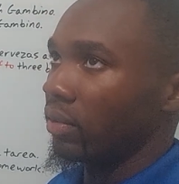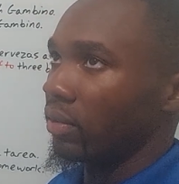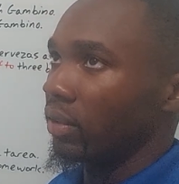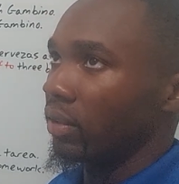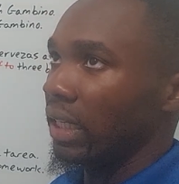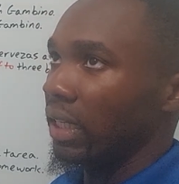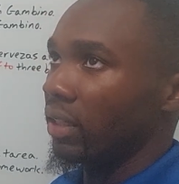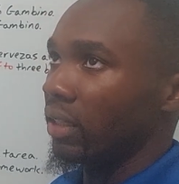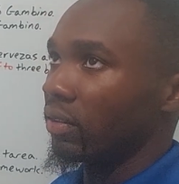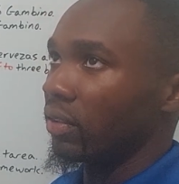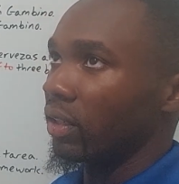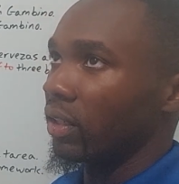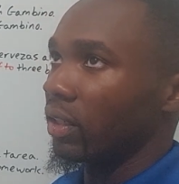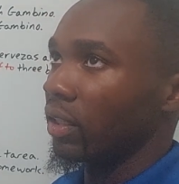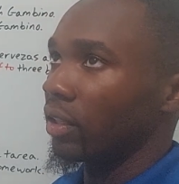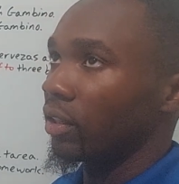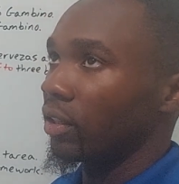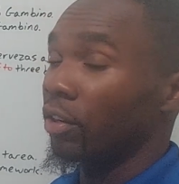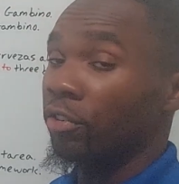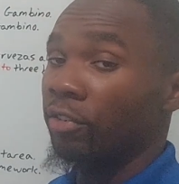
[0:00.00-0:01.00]
he is
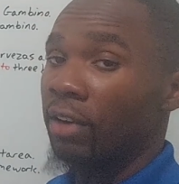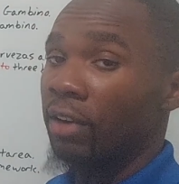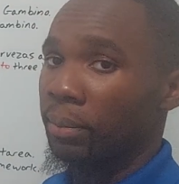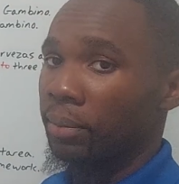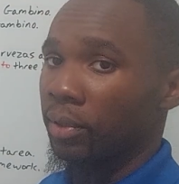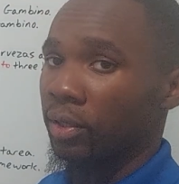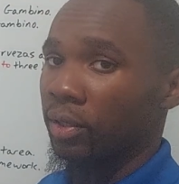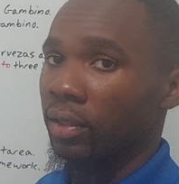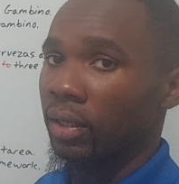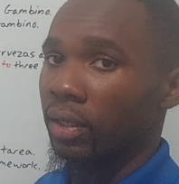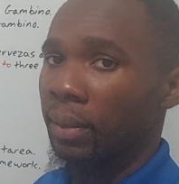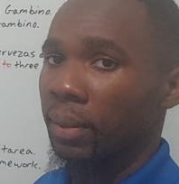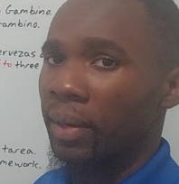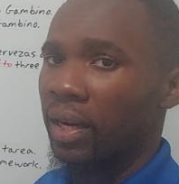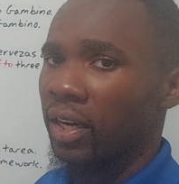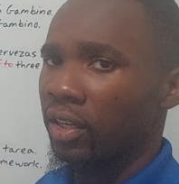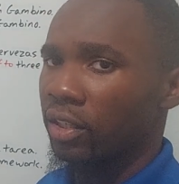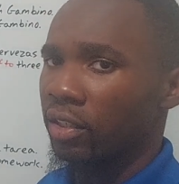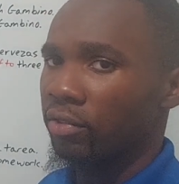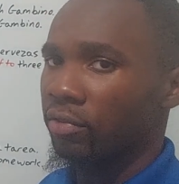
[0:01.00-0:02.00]
a rapper, an
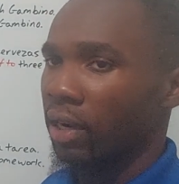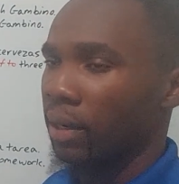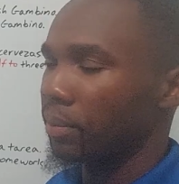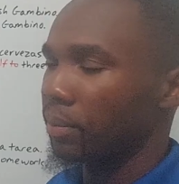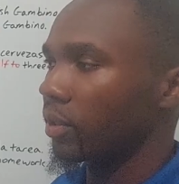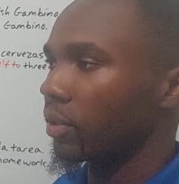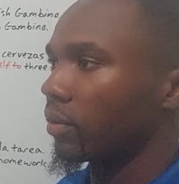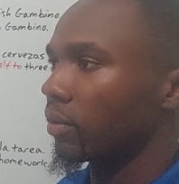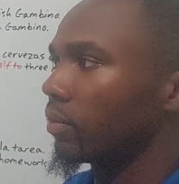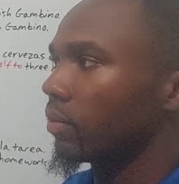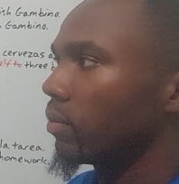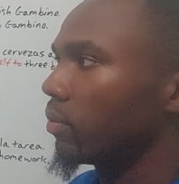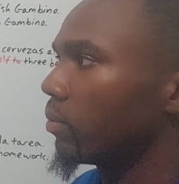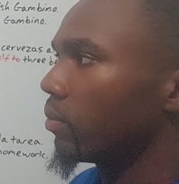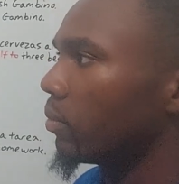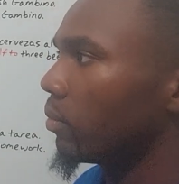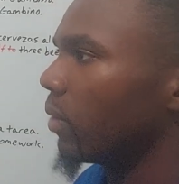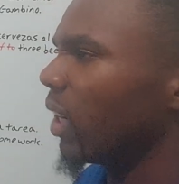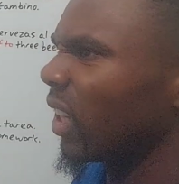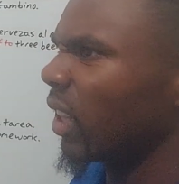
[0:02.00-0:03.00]
American rapper,
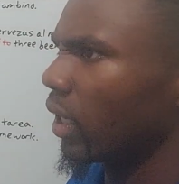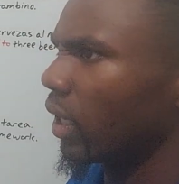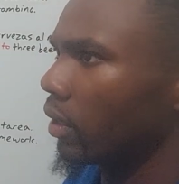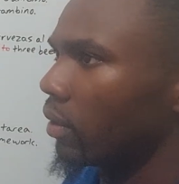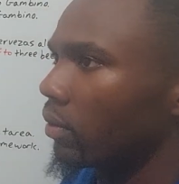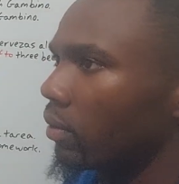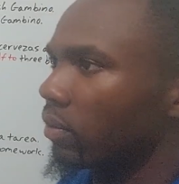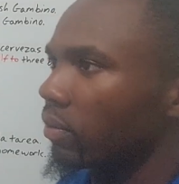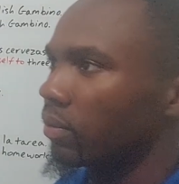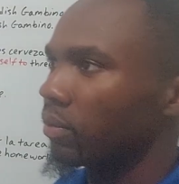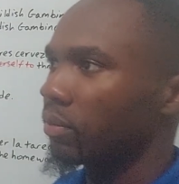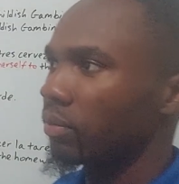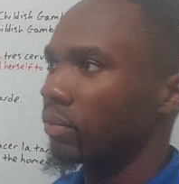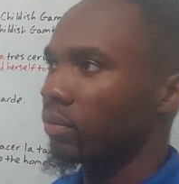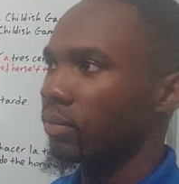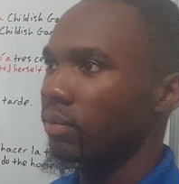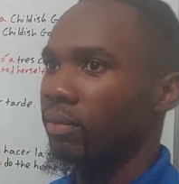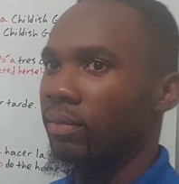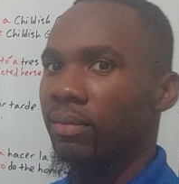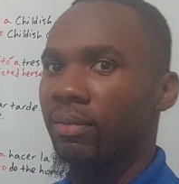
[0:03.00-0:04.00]
I think.
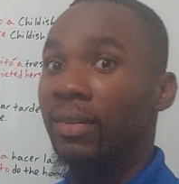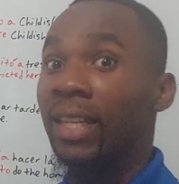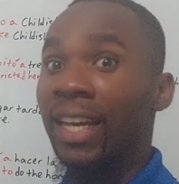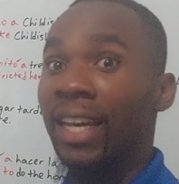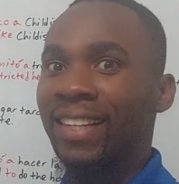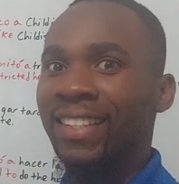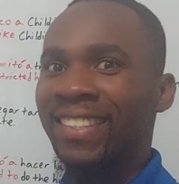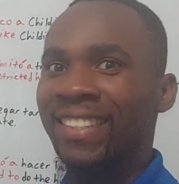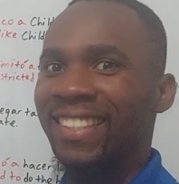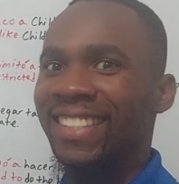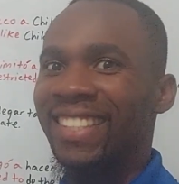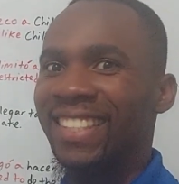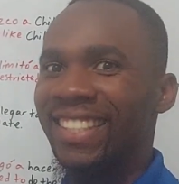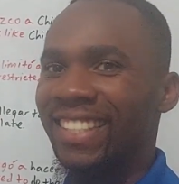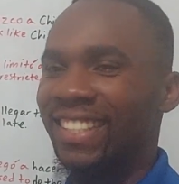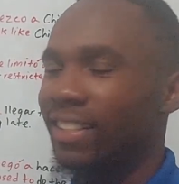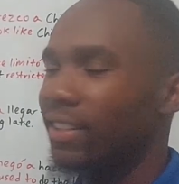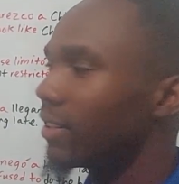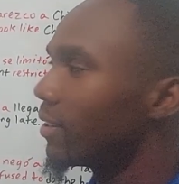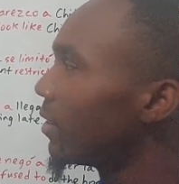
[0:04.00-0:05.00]
Yeah,
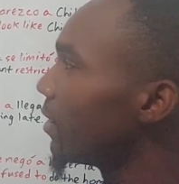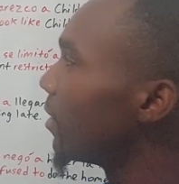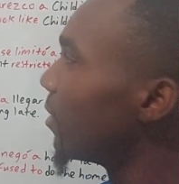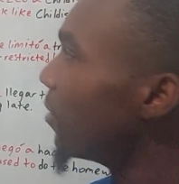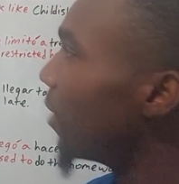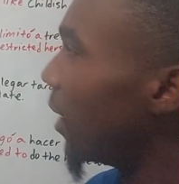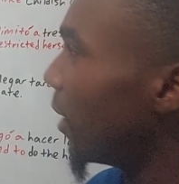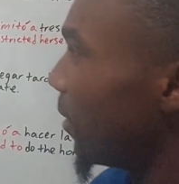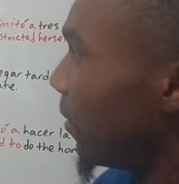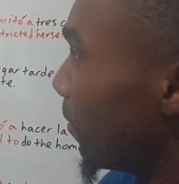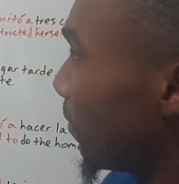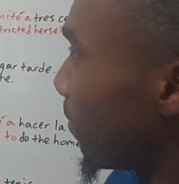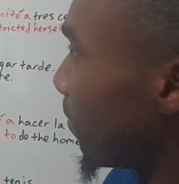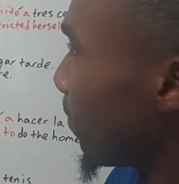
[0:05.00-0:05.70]
right.